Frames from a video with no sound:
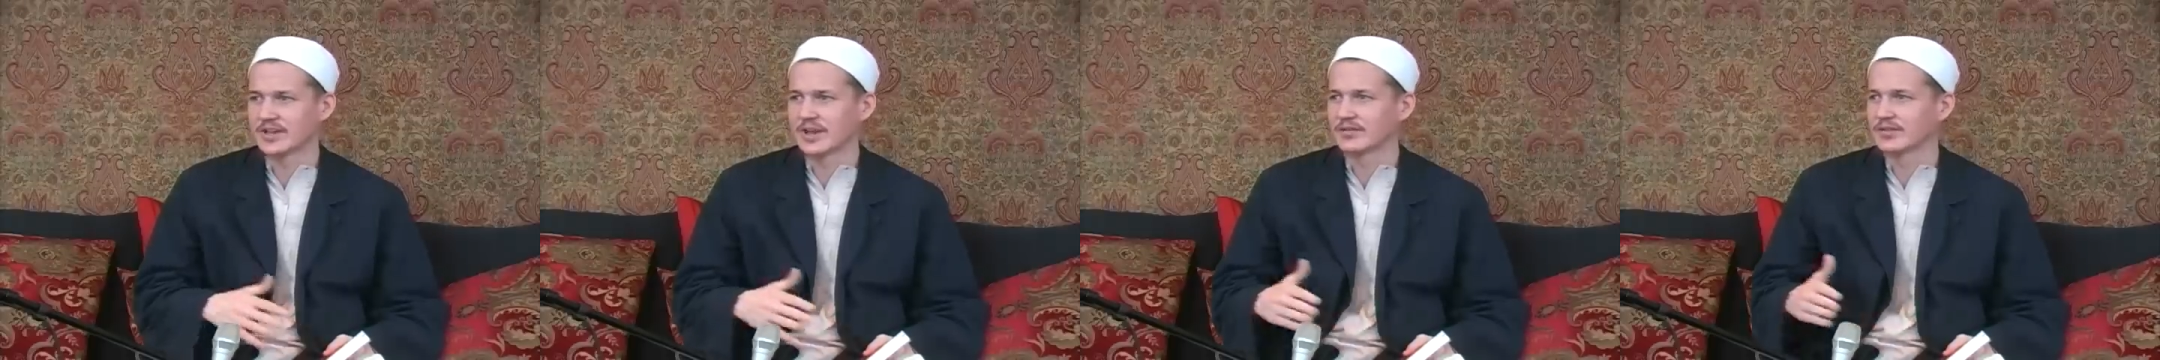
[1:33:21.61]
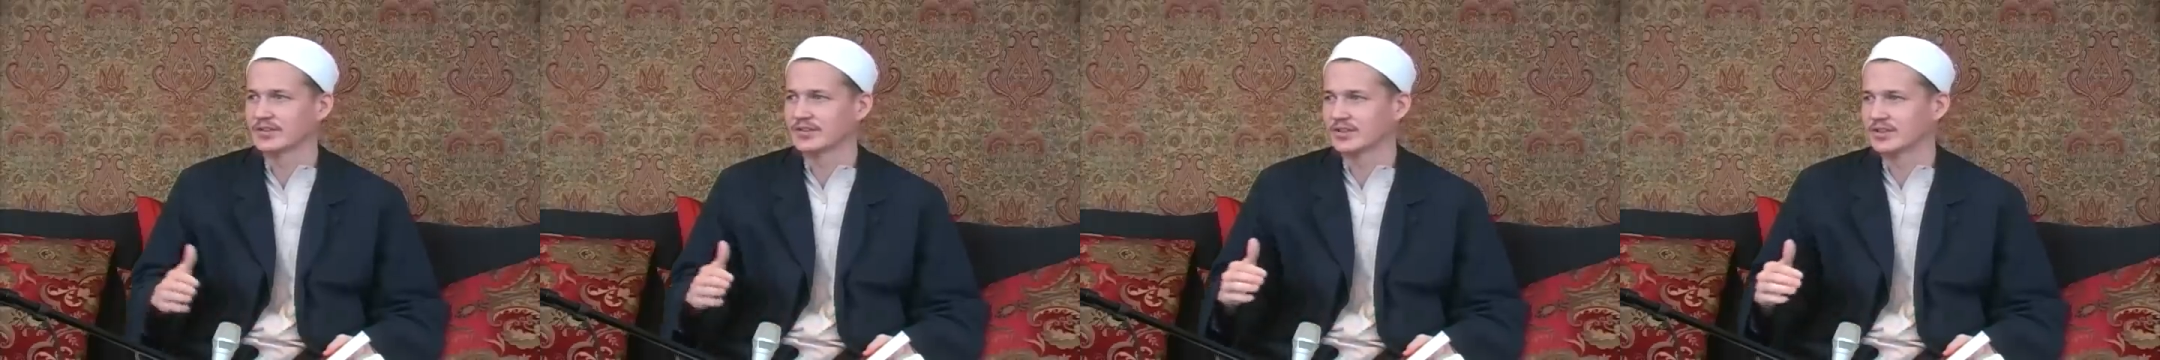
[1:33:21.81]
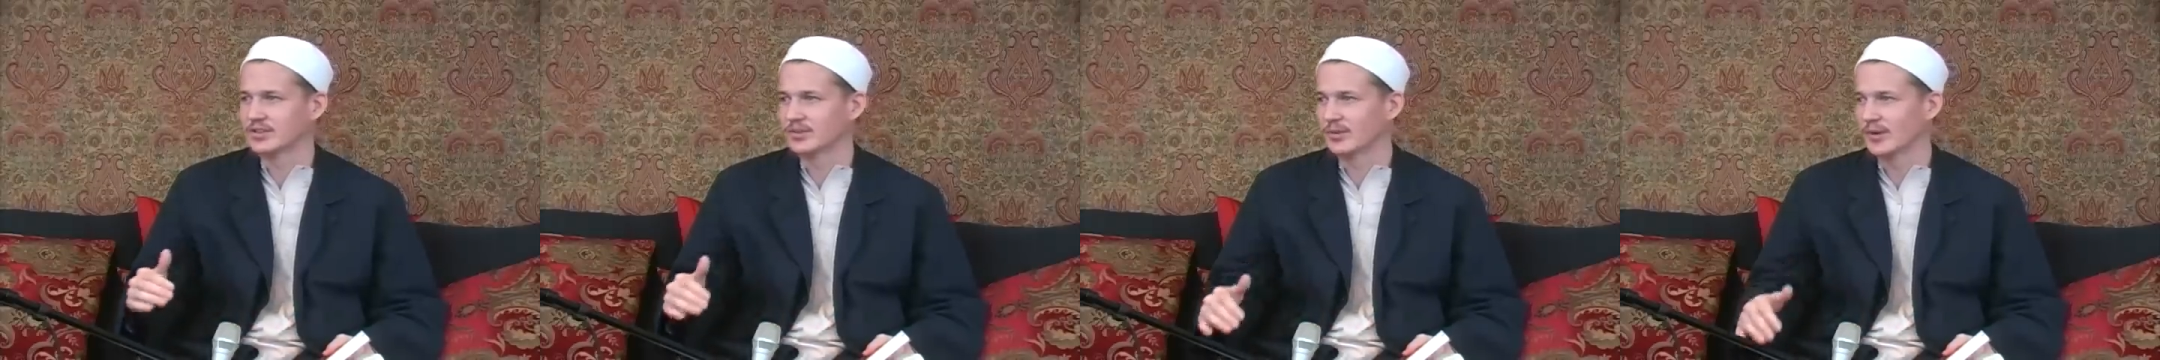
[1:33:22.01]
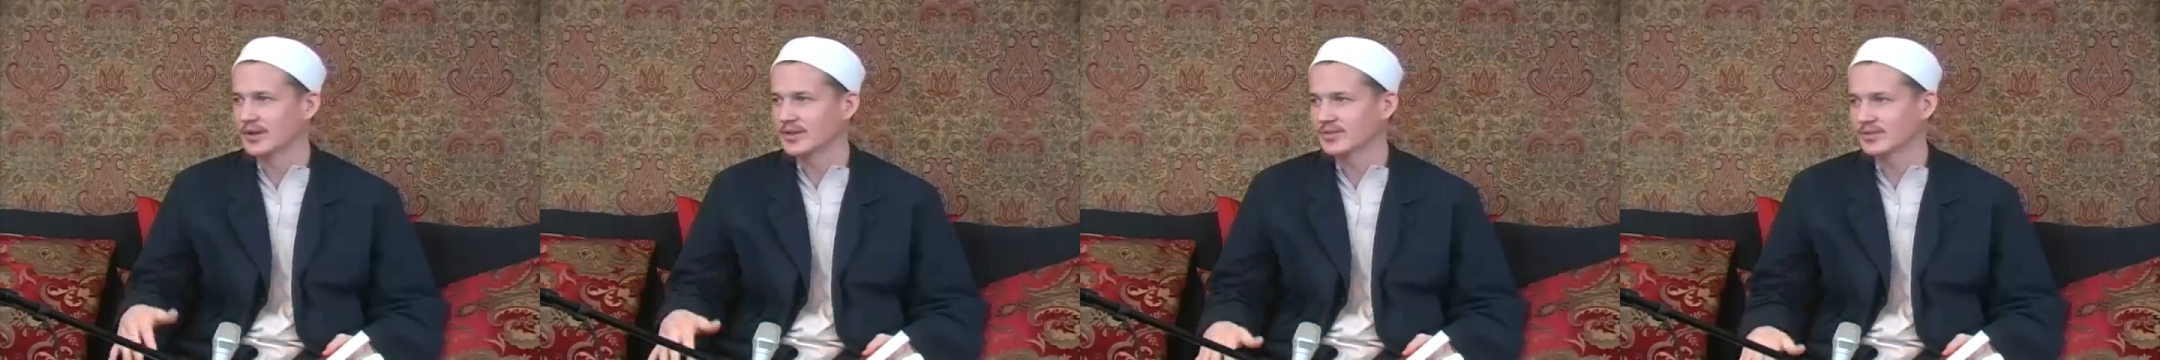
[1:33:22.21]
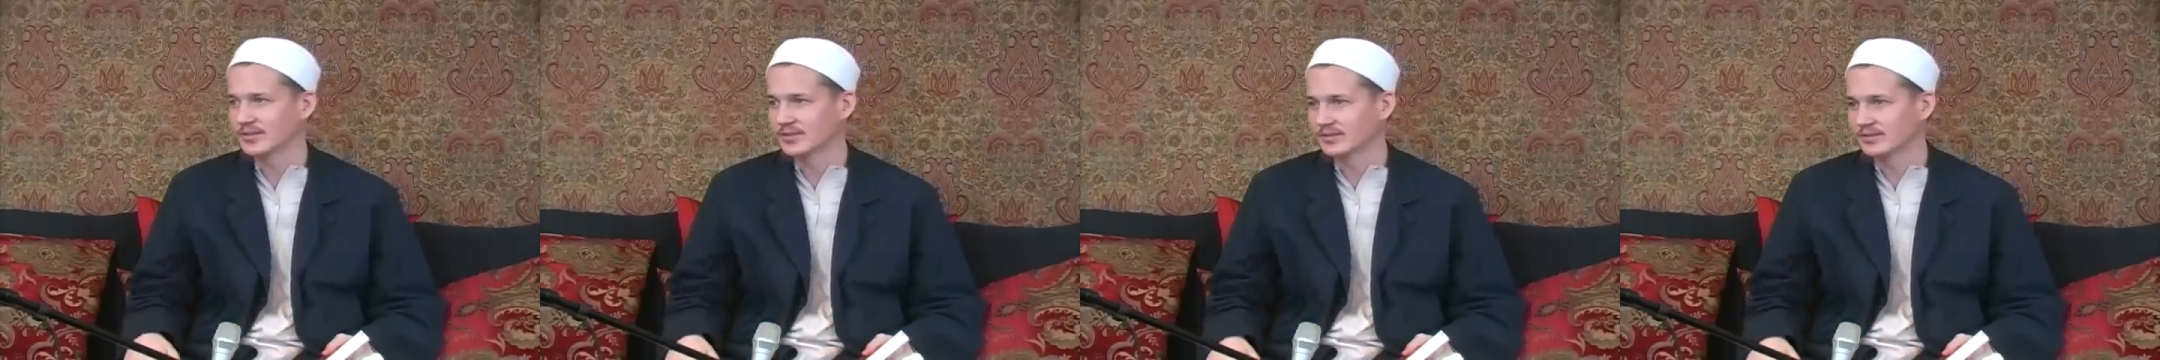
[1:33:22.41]
every
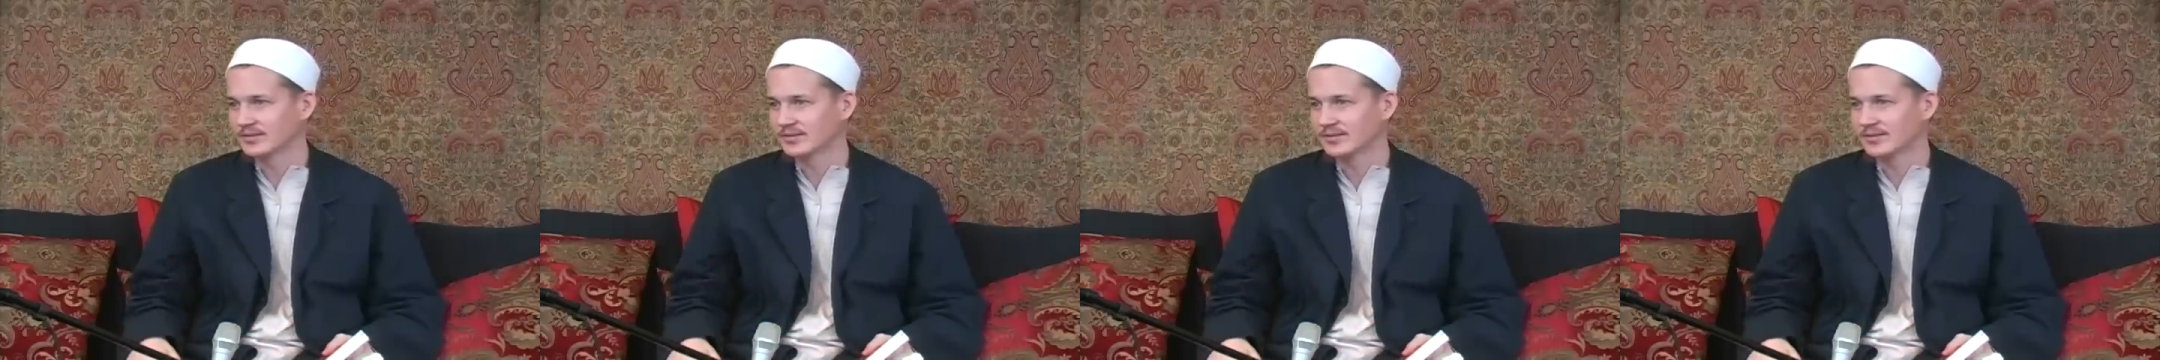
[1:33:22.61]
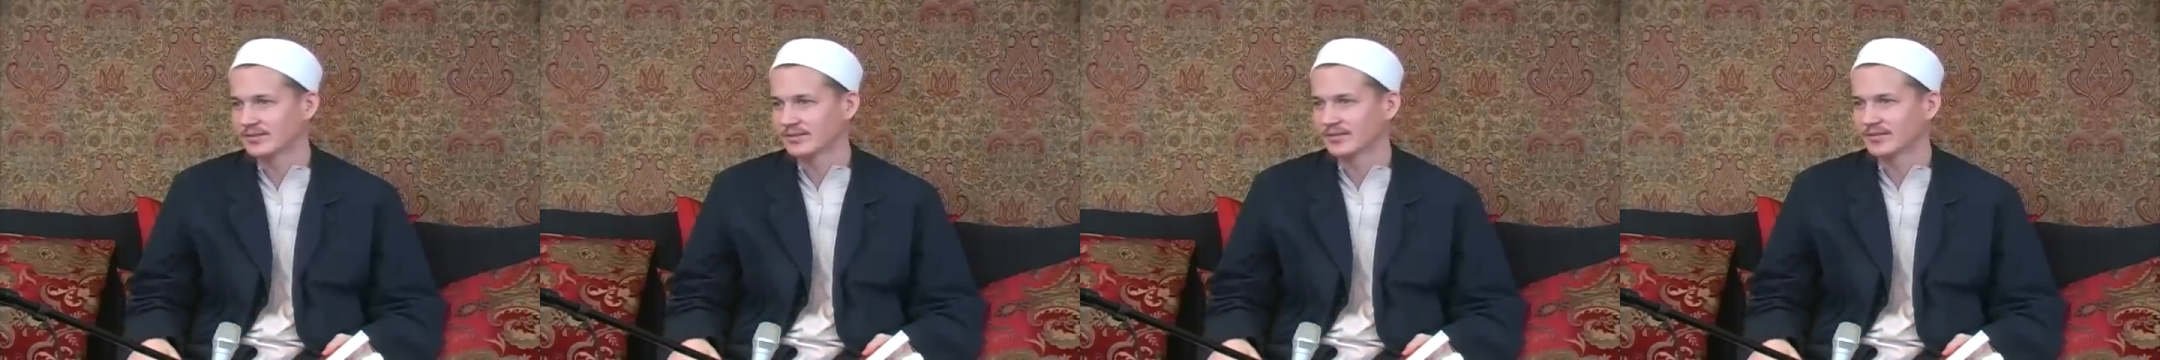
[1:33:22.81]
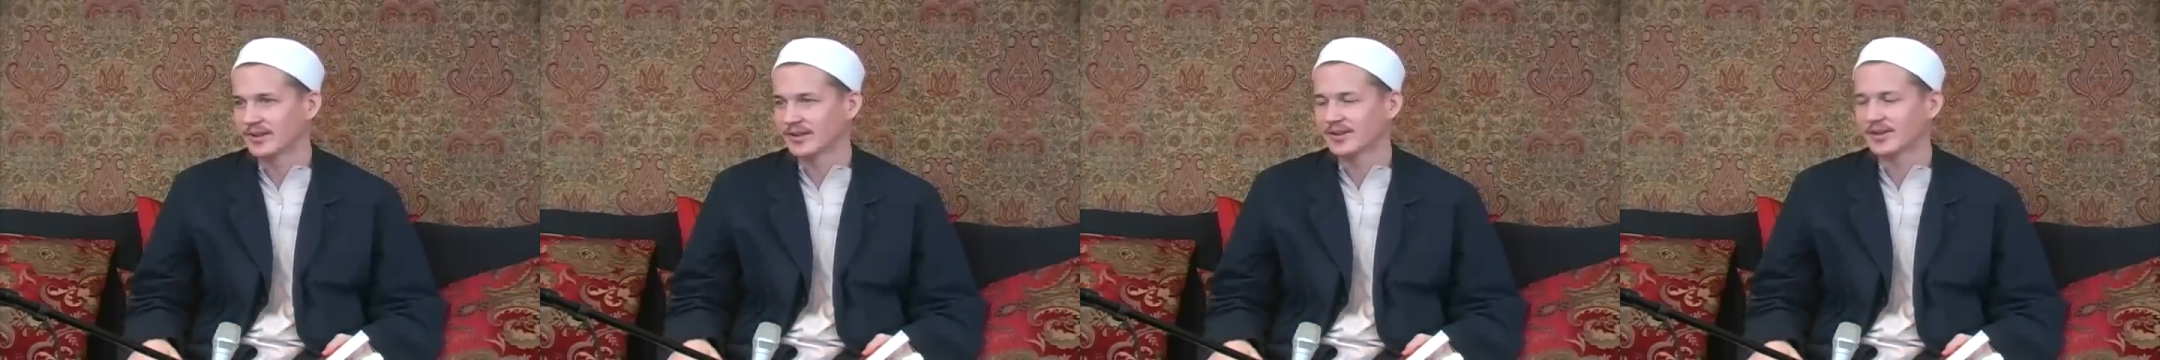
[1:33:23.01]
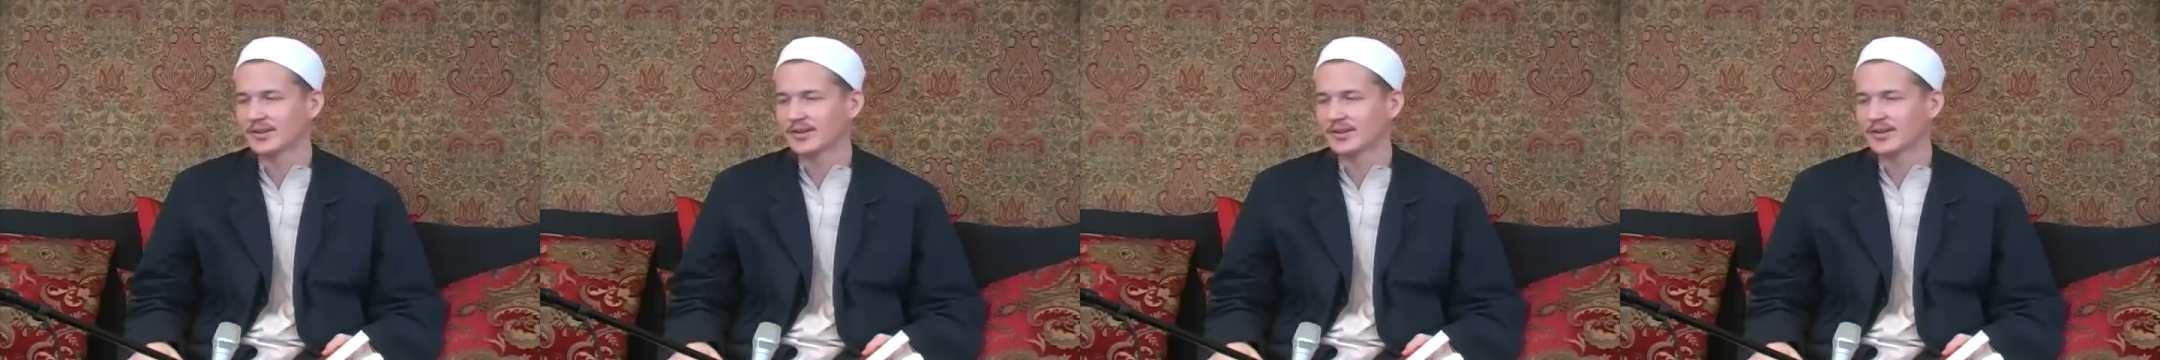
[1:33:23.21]
situation, right?